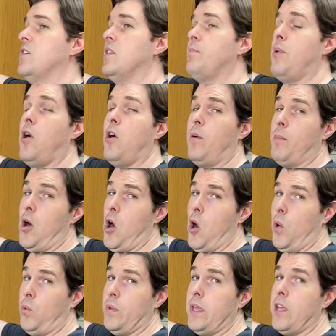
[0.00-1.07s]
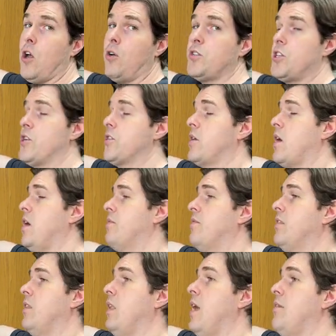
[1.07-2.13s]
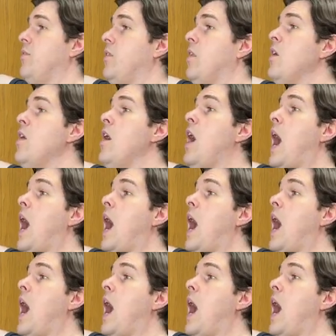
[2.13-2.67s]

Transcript: the palm. Only go to your comfort level.